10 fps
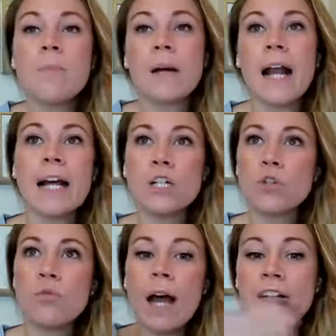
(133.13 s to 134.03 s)
But I
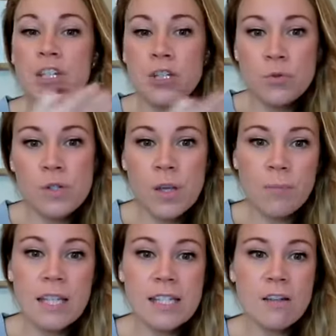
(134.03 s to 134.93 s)
tried to do
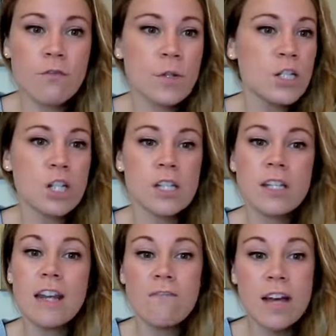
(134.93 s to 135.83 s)
something different, just
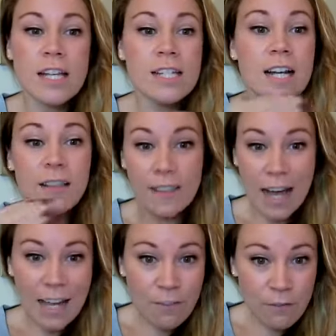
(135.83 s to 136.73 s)
invest a
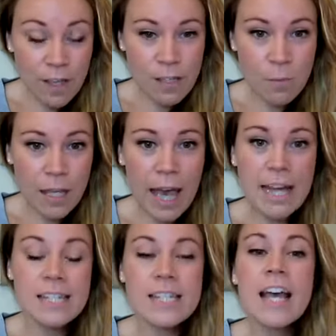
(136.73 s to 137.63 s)
lot in Facebook
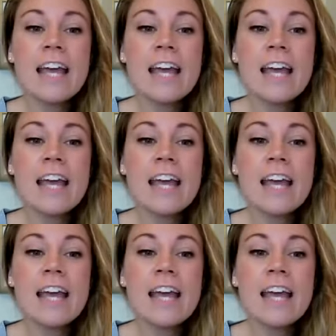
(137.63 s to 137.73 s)
ads,